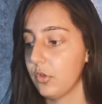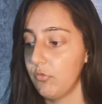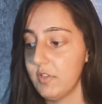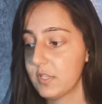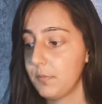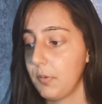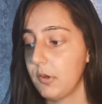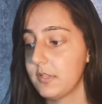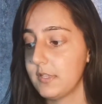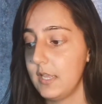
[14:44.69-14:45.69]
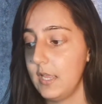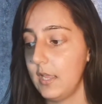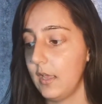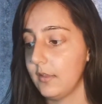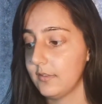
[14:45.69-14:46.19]
So risk
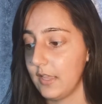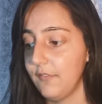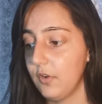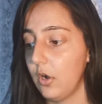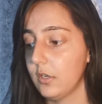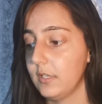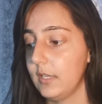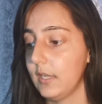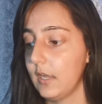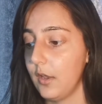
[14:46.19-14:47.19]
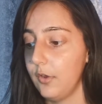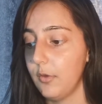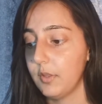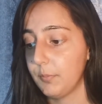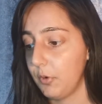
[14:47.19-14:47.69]
policy, safeguarding,
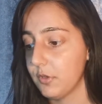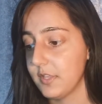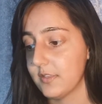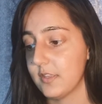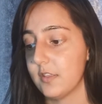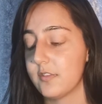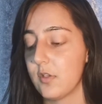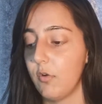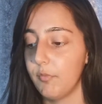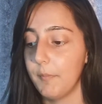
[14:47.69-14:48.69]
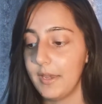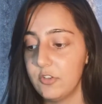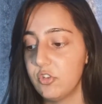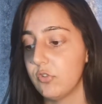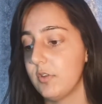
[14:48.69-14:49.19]
knowing the processes of
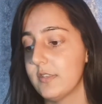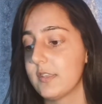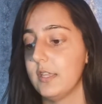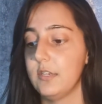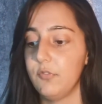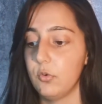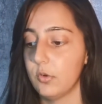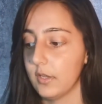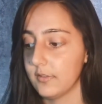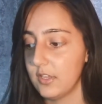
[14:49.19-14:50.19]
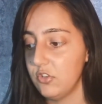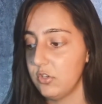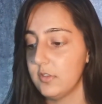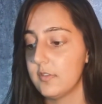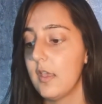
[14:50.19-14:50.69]
managing risk in different
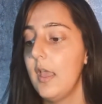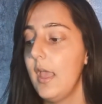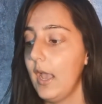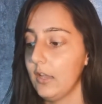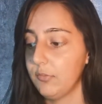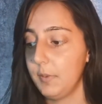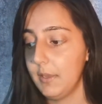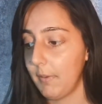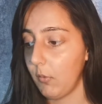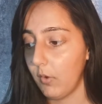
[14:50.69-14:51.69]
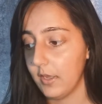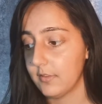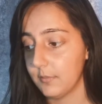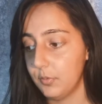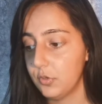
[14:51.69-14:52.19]
organizations, and speak about why
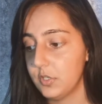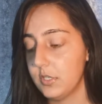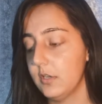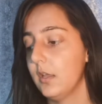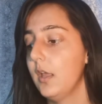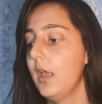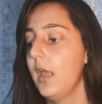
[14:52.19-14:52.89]
it's important.